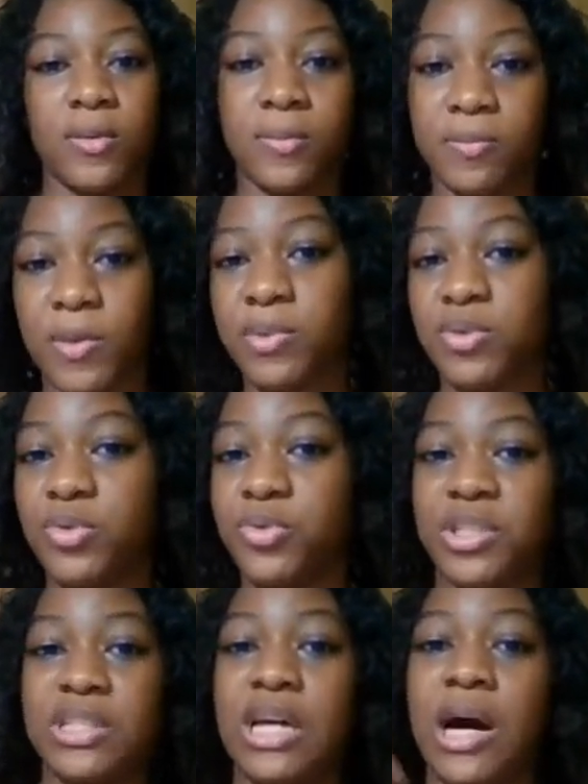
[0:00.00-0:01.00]
maybe
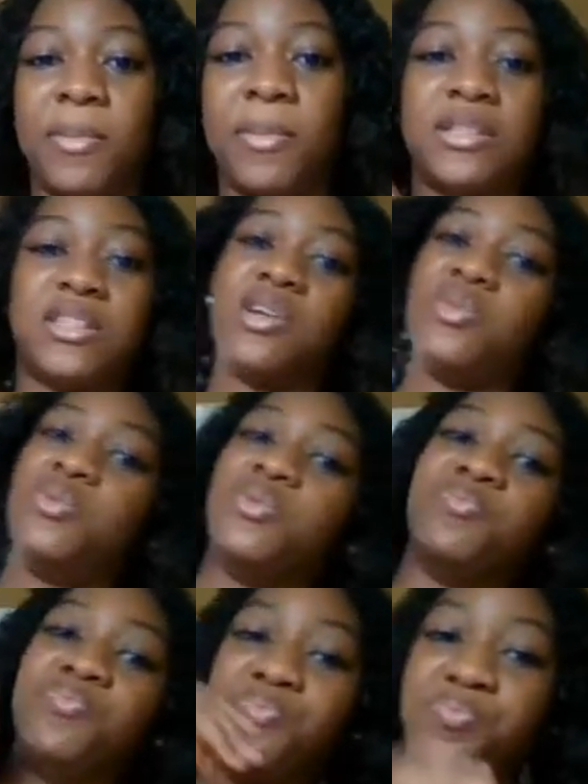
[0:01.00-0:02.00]
during the harmattan or
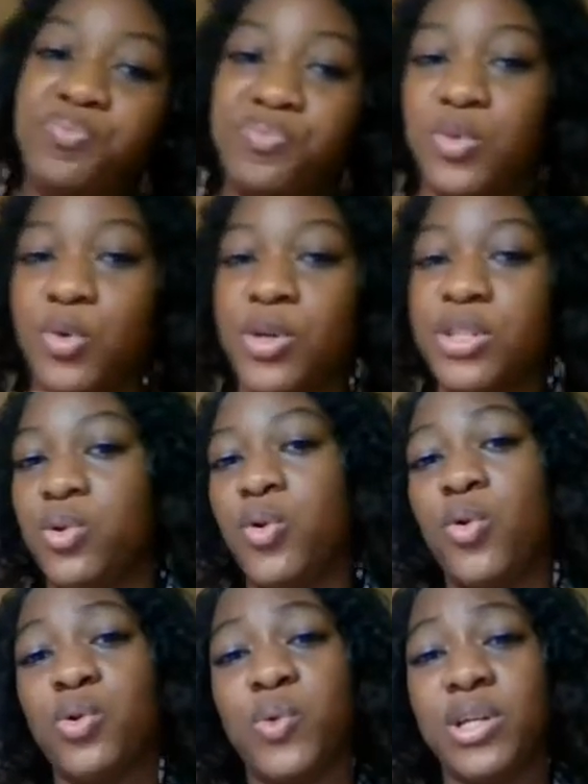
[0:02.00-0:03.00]
during the
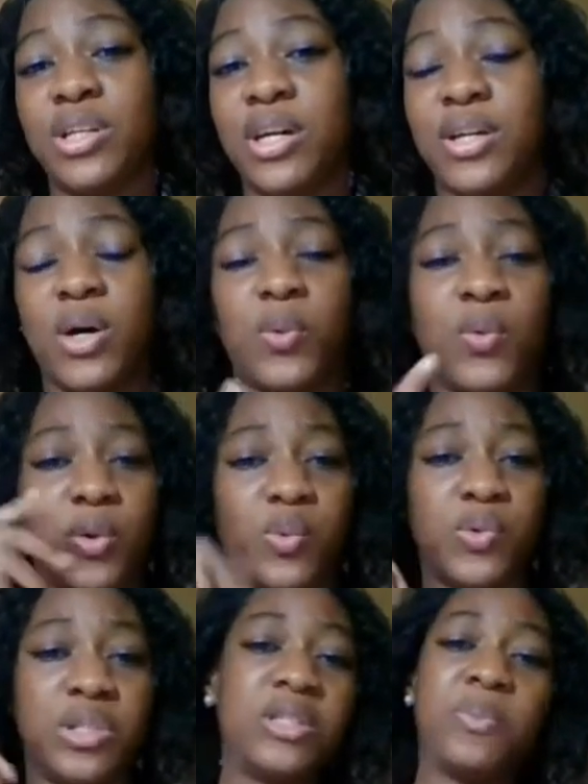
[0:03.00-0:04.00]
cold weather, I can wear
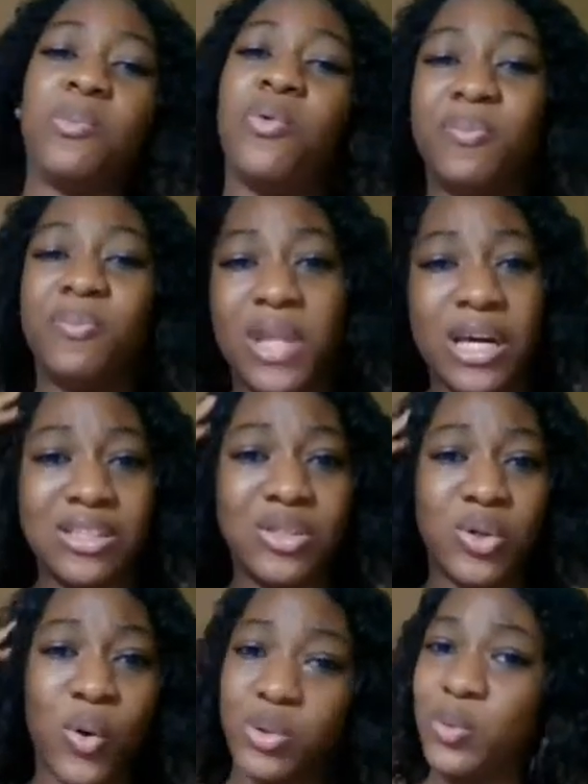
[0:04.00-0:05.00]
wigs. But like this
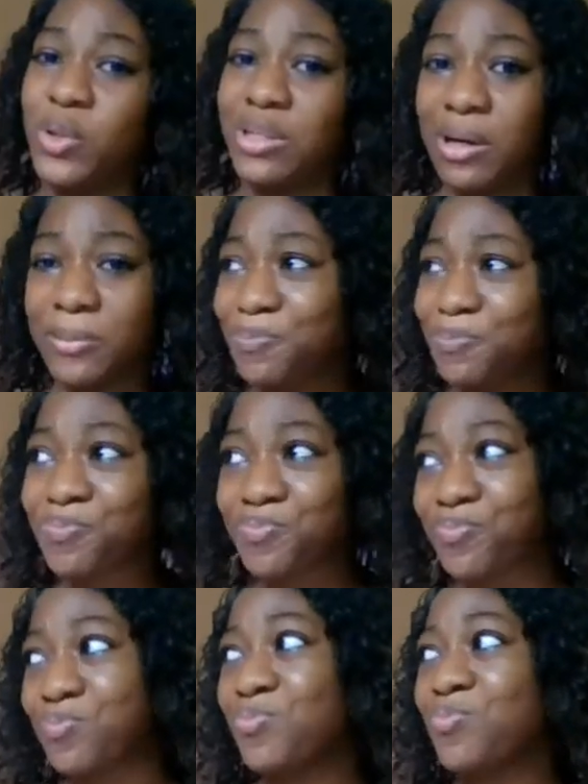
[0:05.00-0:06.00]
hot weather,
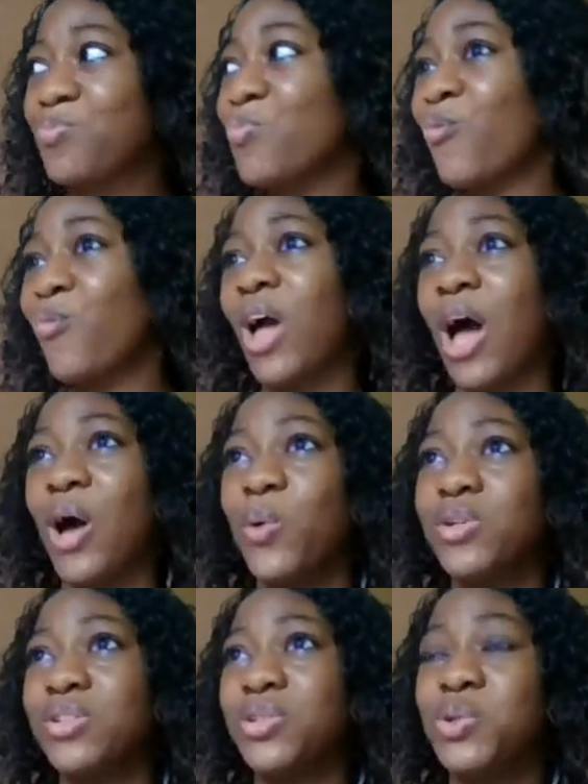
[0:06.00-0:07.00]
I
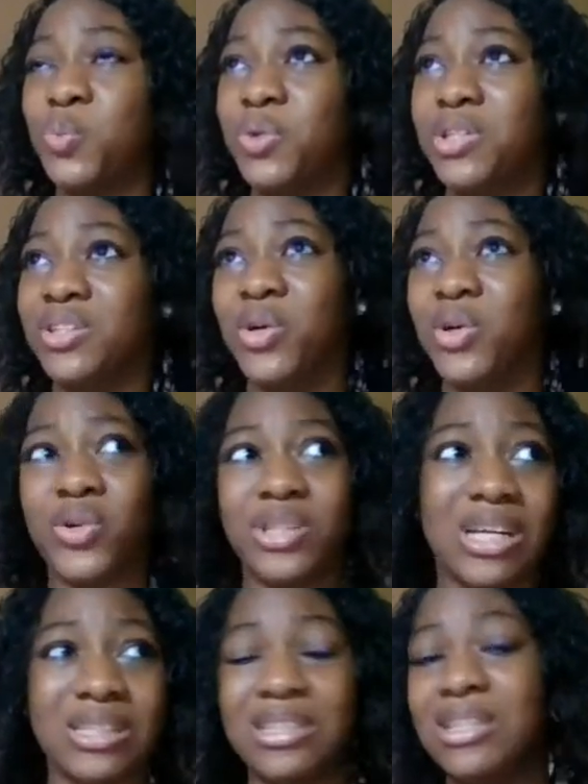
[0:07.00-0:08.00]
wore this wig the
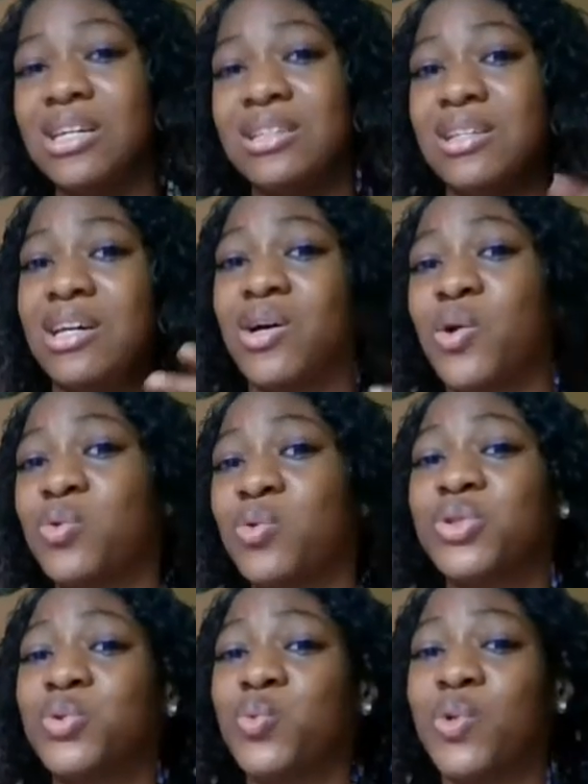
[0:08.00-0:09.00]
other day and like I
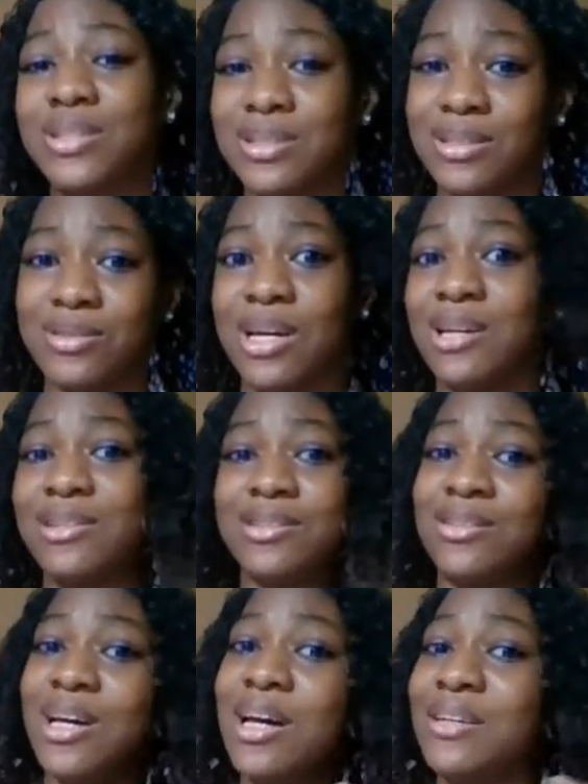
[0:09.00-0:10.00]
was sweating. Like
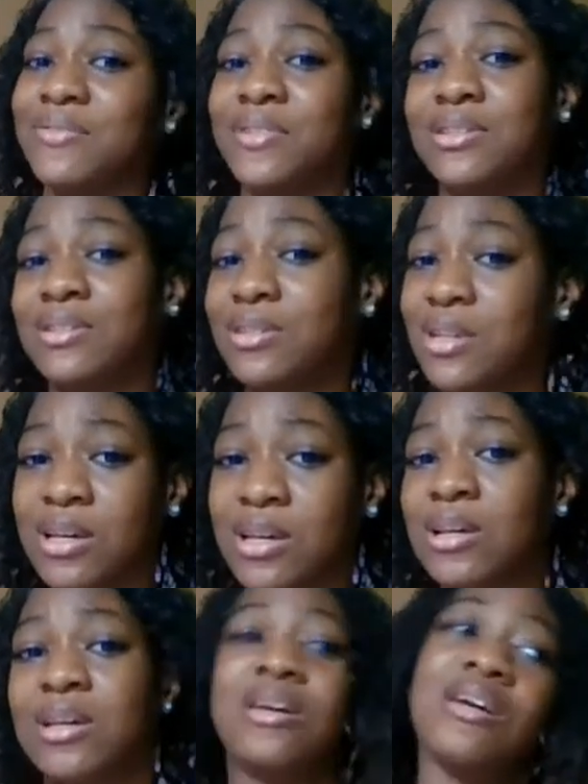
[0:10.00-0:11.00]
in that event,
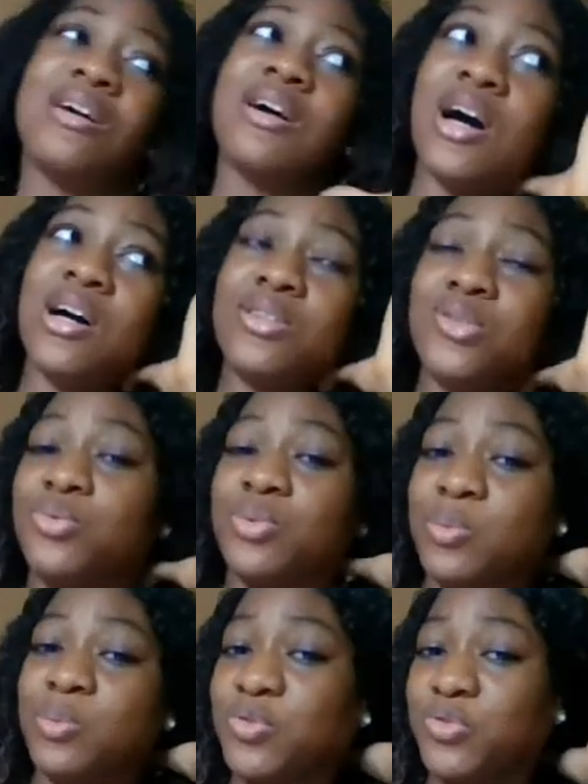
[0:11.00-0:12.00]
I had to
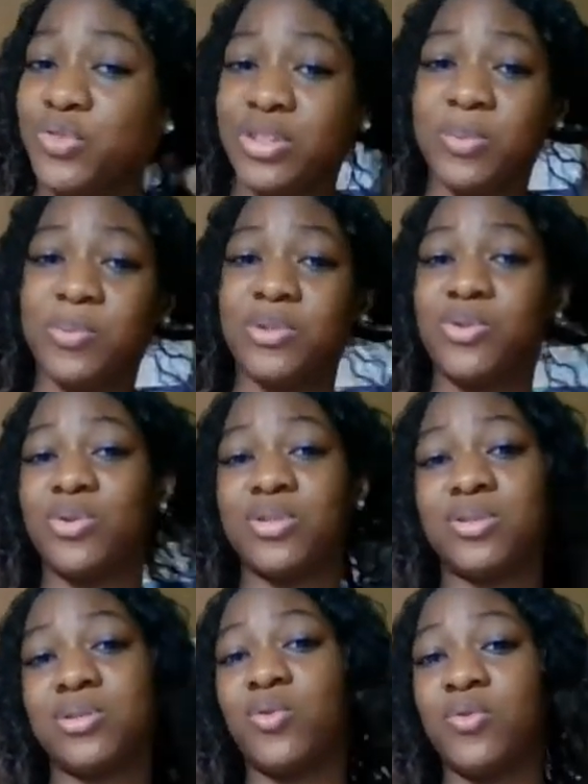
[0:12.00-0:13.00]
remove it
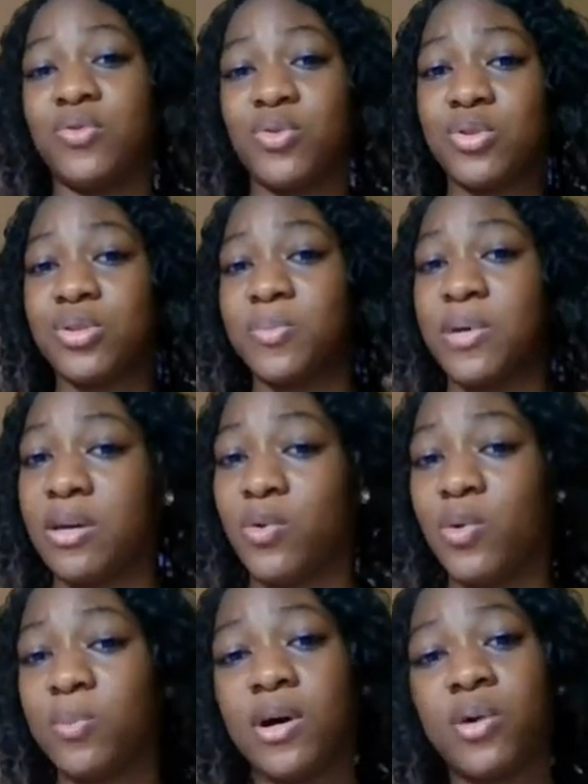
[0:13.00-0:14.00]
because, of course, my
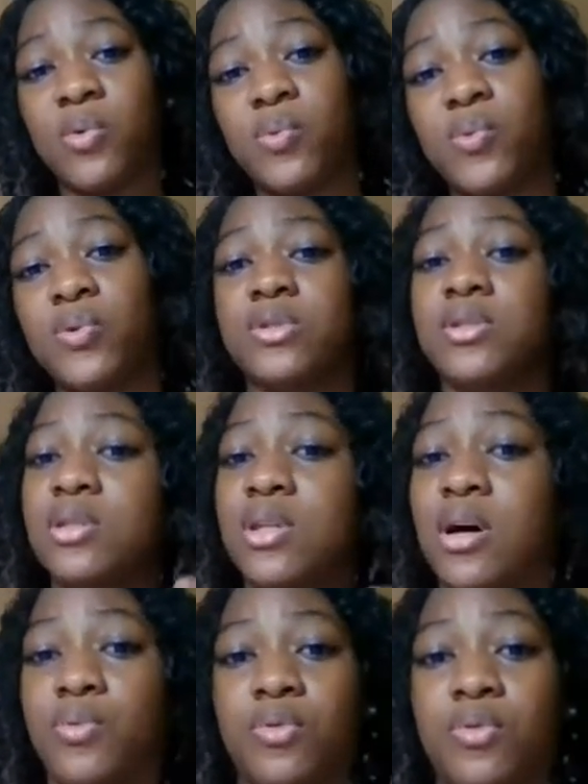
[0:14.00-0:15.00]
upper wasn't
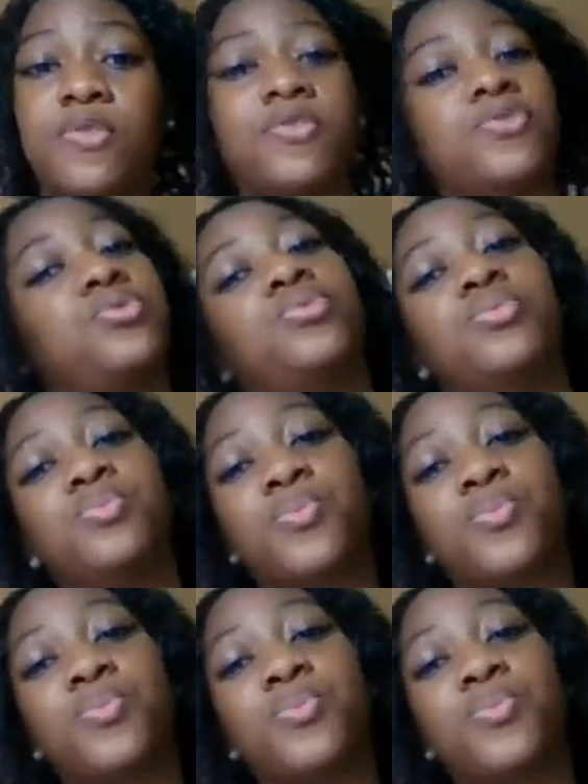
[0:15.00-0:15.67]
that rough. So